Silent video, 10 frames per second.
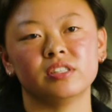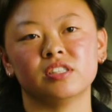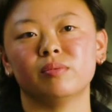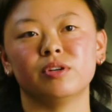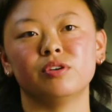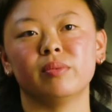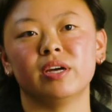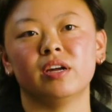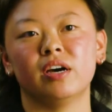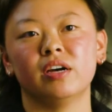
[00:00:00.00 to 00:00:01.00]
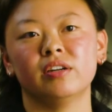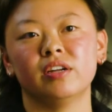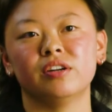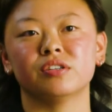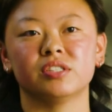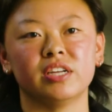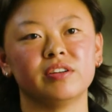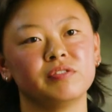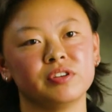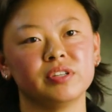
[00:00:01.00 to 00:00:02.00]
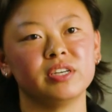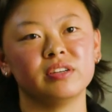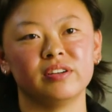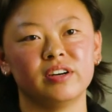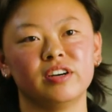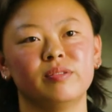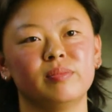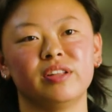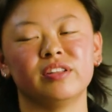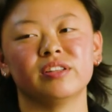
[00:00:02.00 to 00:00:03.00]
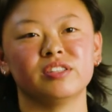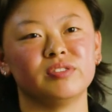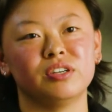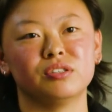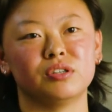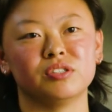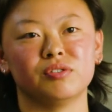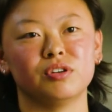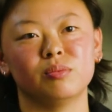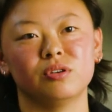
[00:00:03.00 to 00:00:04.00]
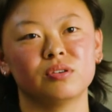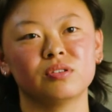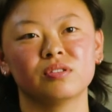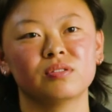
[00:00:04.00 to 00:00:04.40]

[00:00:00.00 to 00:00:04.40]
to someone who might not understand it fully. I think that's very transferable.